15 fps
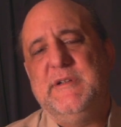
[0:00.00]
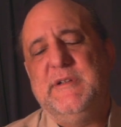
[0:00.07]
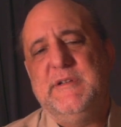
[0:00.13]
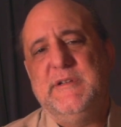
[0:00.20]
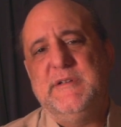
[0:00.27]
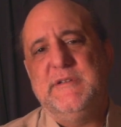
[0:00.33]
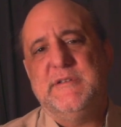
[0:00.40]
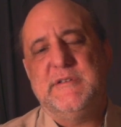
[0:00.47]

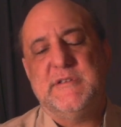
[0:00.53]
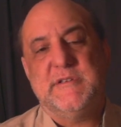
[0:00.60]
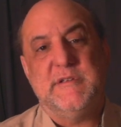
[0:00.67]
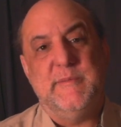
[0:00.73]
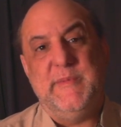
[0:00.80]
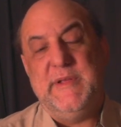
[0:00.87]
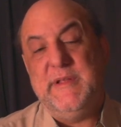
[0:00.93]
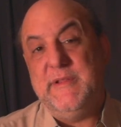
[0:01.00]
is,
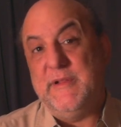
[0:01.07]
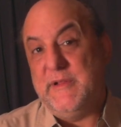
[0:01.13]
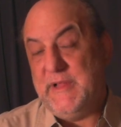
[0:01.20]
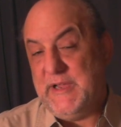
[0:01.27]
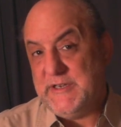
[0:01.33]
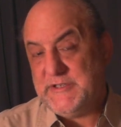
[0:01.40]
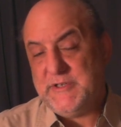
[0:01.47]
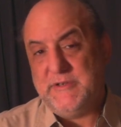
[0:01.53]
to me, the
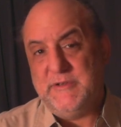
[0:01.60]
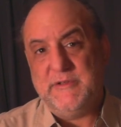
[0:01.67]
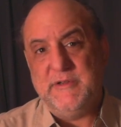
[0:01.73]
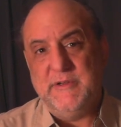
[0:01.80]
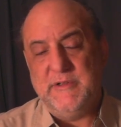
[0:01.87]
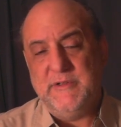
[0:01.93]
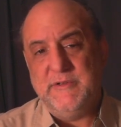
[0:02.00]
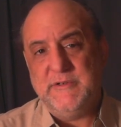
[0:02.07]
logical
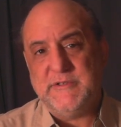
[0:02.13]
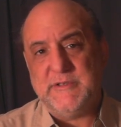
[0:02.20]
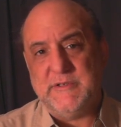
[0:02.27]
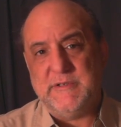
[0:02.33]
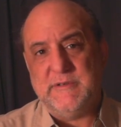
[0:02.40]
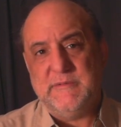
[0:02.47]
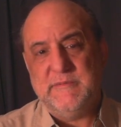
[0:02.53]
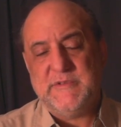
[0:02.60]

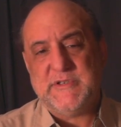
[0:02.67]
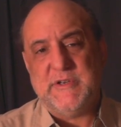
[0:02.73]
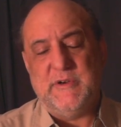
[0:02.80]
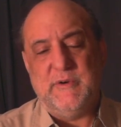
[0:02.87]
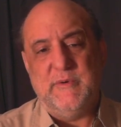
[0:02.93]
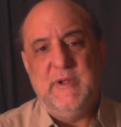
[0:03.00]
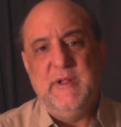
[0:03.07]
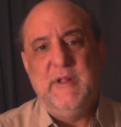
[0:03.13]
conclusion.
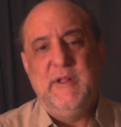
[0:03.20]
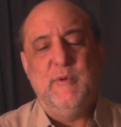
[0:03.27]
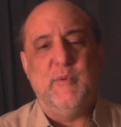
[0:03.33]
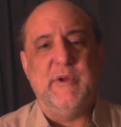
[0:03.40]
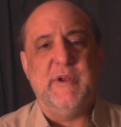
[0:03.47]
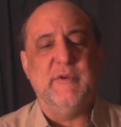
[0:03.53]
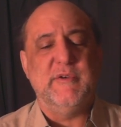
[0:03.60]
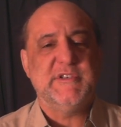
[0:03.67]
So
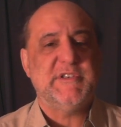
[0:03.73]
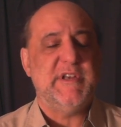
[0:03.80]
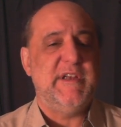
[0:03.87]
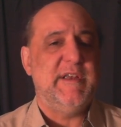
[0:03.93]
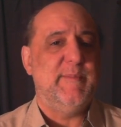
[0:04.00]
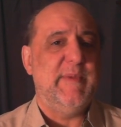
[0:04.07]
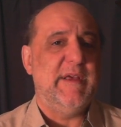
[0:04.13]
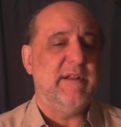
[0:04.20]
what he was
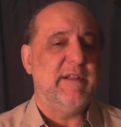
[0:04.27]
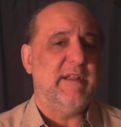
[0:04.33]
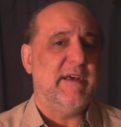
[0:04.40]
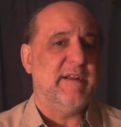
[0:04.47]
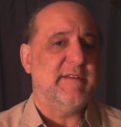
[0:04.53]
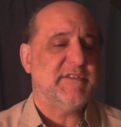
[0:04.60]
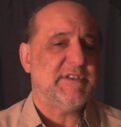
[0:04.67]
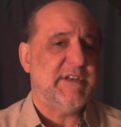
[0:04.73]
saying made a
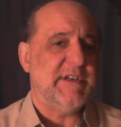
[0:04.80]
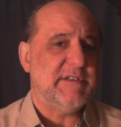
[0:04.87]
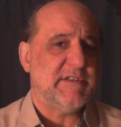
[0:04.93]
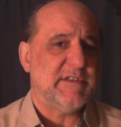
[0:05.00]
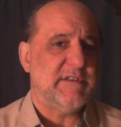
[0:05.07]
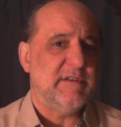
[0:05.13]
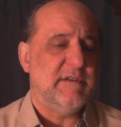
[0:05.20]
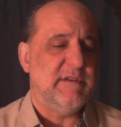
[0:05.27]
lot of
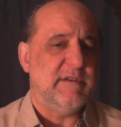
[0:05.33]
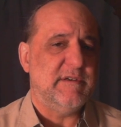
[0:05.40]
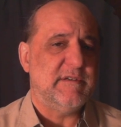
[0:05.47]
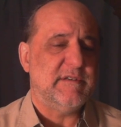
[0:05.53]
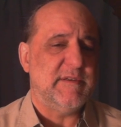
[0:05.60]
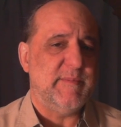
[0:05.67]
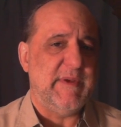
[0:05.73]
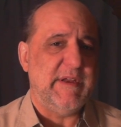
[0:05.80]
sense
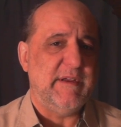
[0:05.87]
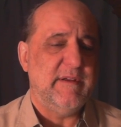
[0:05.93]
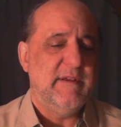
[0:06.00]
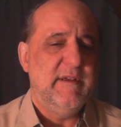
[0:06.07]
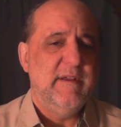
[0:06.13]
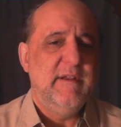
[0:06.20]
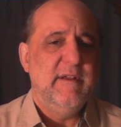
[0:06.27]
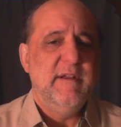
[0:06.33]
to me.
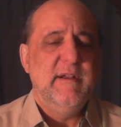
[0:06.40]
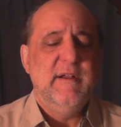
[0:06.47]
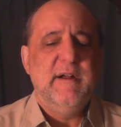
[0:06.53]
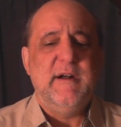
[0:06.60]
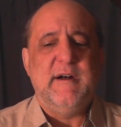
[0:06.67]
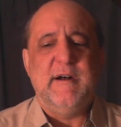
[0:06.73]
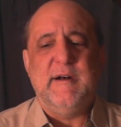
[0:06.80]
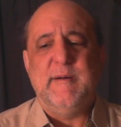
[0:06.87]

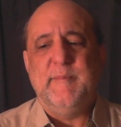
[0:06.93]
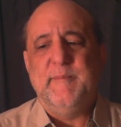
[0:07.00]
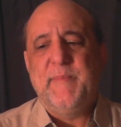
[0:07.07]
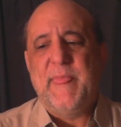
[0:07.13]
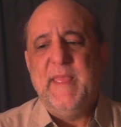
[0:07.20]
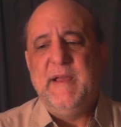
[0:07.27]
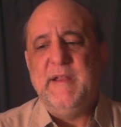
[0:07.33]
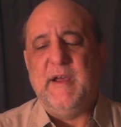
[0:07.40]

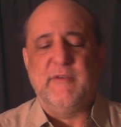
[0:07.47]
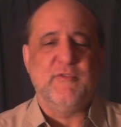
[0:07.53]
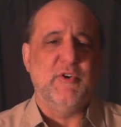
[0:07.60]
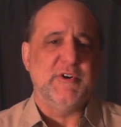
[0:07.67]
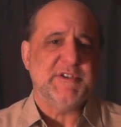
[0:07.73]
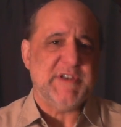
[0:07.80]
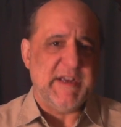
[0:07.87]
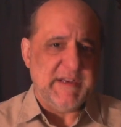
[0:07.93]
Now, of
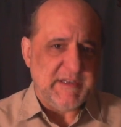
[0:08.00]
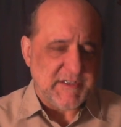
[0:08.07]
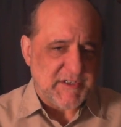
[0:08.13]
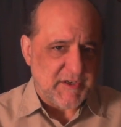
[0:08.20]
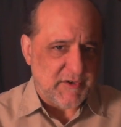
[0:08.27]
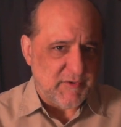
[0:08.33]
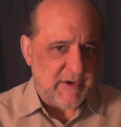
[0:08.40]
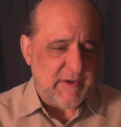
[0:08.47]
course, I
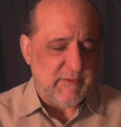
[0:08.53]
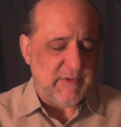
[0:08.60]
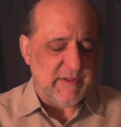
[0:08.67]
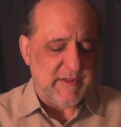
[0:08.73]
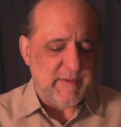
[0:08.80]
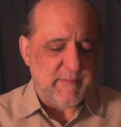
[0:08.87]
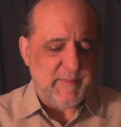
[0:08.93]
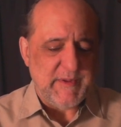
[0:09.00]
disagree
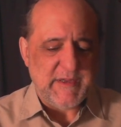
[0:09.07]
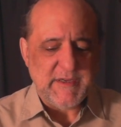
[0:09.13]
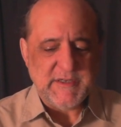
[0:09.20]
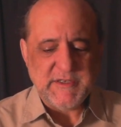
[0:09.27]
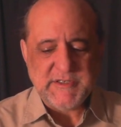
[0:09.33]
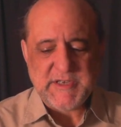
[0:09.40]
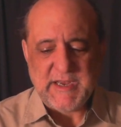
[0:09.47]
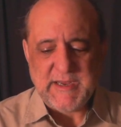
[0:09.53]
with it
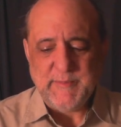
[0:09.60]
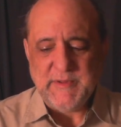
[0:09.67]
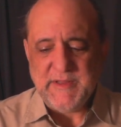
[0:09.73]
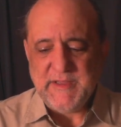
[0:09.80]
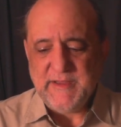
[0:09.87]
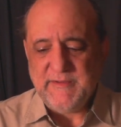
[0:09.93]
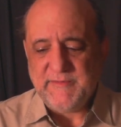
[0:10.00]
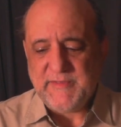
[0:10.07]
because I
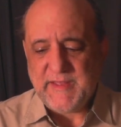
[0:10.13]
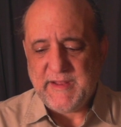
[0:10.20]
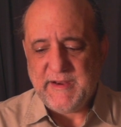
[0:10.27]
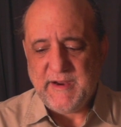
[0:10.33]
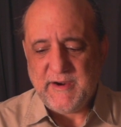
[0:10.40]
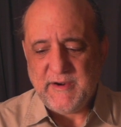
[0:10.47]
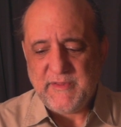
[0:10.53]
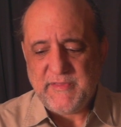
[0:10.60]
believe that
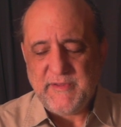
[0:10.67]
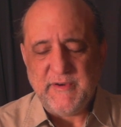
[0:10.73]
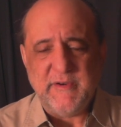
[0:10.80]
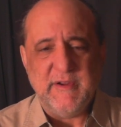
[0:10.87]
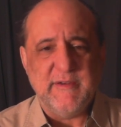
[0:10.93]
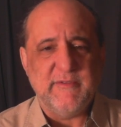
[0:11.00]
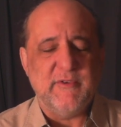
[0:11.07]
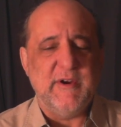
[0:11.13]
our
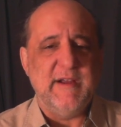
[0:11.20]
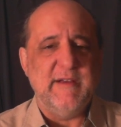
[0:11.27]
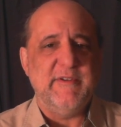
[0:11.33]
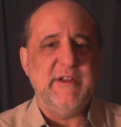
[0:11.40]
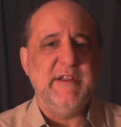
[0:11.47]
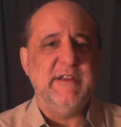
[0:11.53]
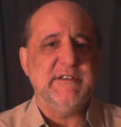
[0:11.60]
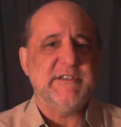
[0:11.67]
theory of
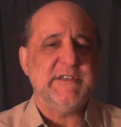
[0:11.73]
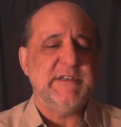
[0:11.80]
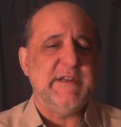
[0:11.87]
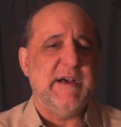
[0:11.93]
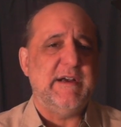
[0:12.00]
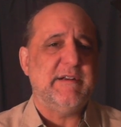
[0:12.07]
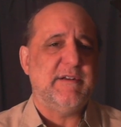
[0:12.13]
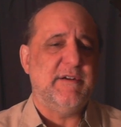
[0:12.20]
gravity is
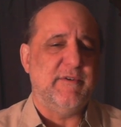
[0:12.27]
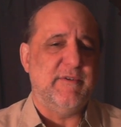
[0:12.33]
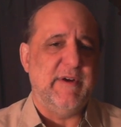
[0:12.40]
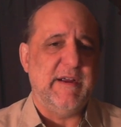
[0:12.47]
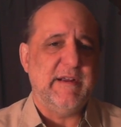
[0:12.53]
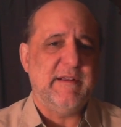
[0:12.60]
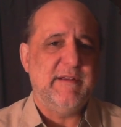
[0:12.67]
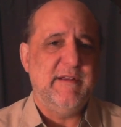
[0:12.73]
not
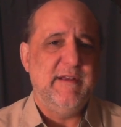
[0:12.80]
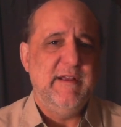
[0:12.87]
correct.